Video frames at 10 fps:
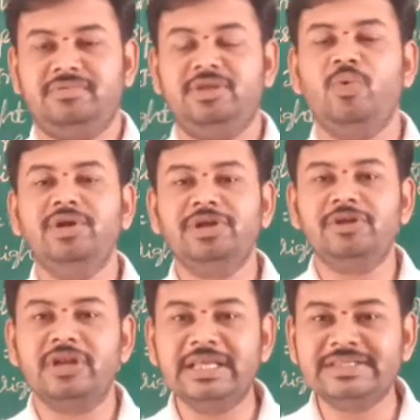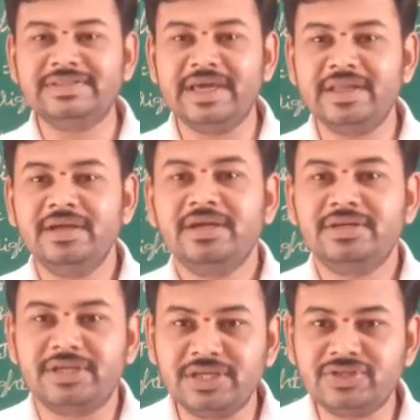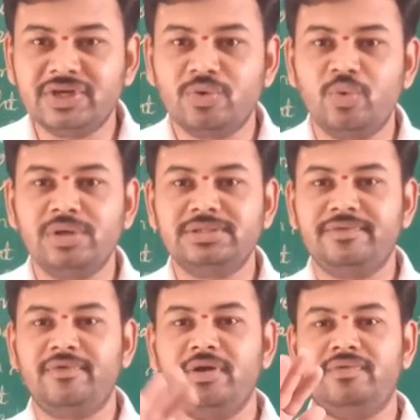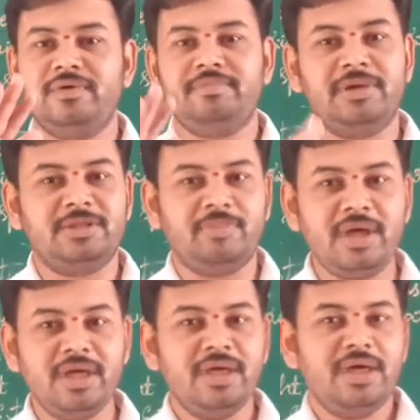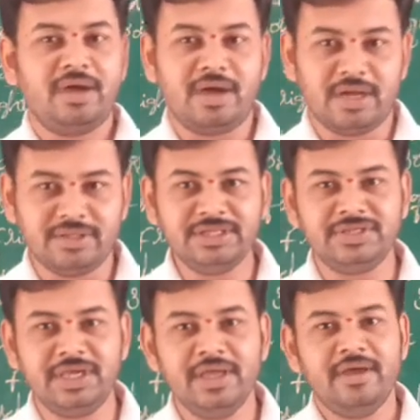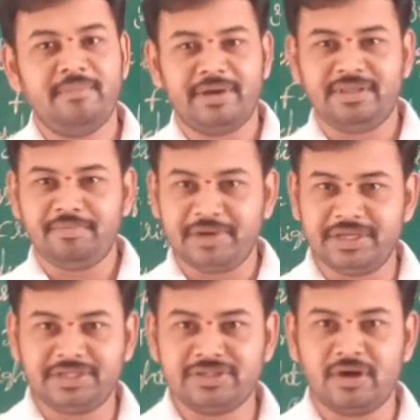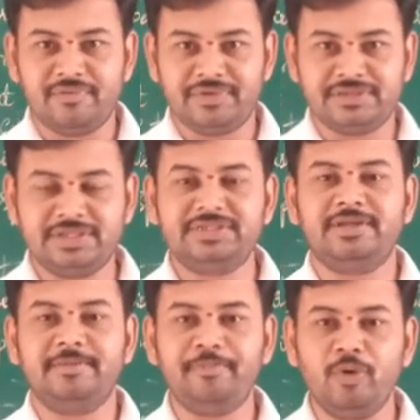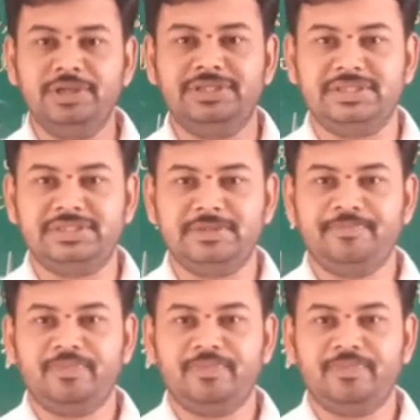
They wanted to release their teacher who was the follower of Mahatma Gandhi ji by the British officers or the police.